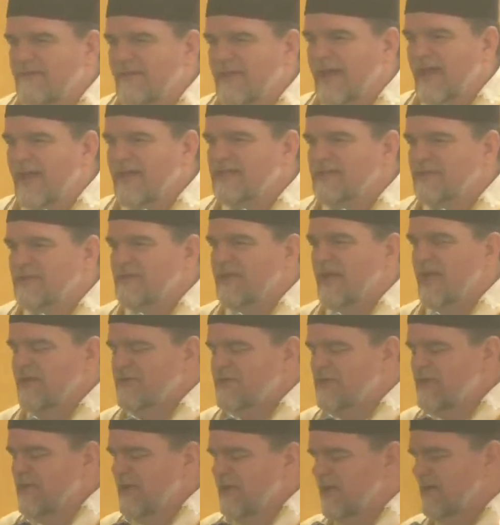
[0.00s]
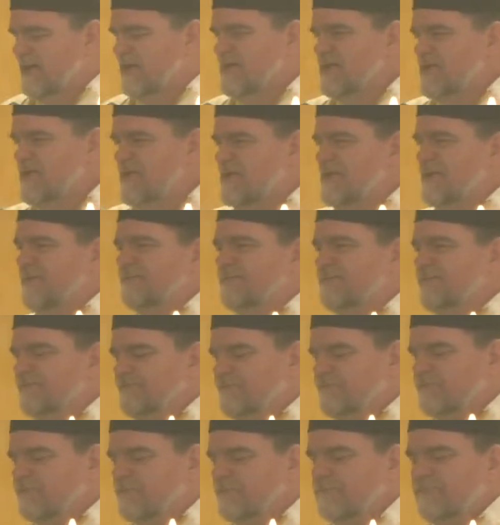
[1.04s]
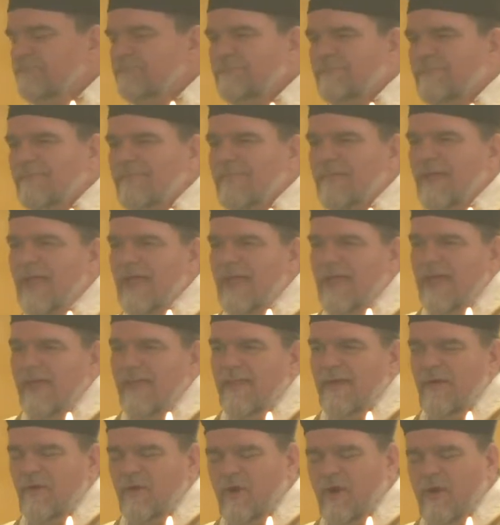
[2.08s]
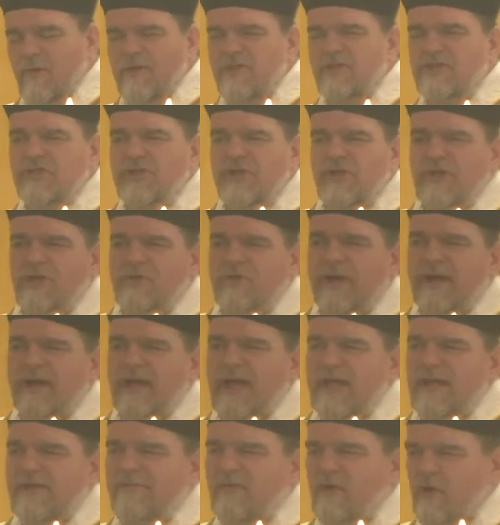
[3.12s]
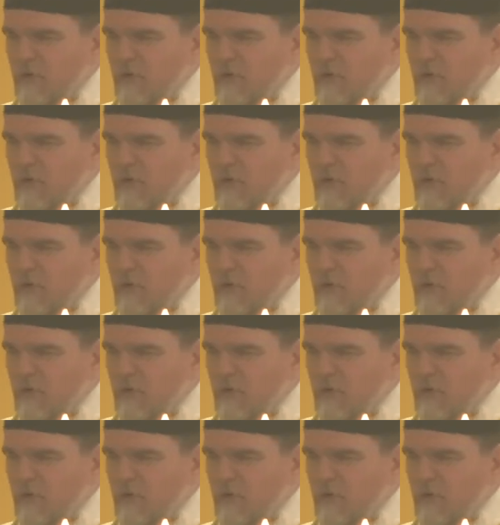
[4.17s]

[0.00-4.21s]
of the last 2,000 years they always turn to a kind of